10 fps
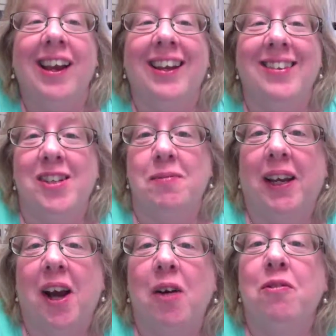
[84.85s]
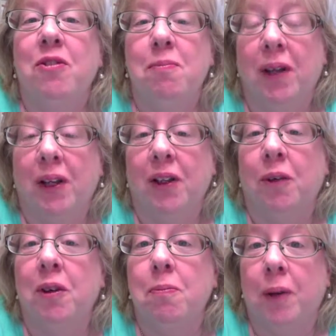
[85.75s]
is to become familiar
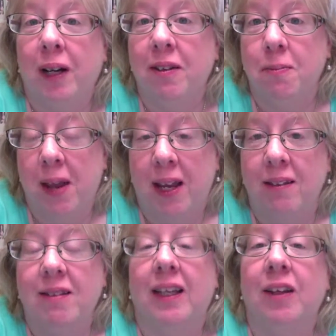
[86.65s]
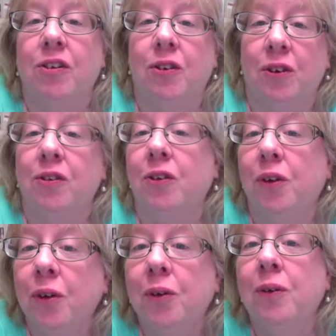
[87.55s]
with Brightspace, Eastern's
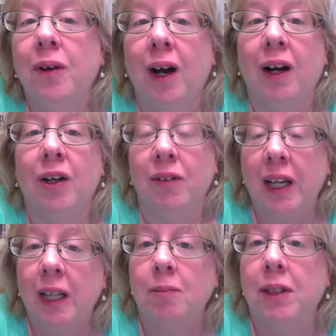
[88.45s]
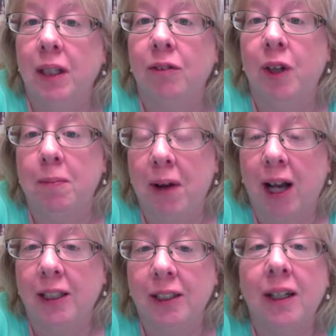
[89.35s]
new curriculum delivery
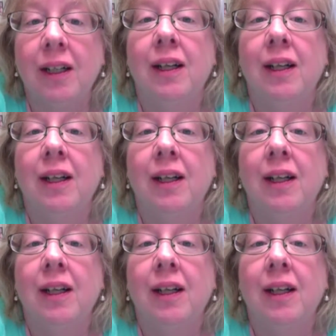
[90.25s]
module.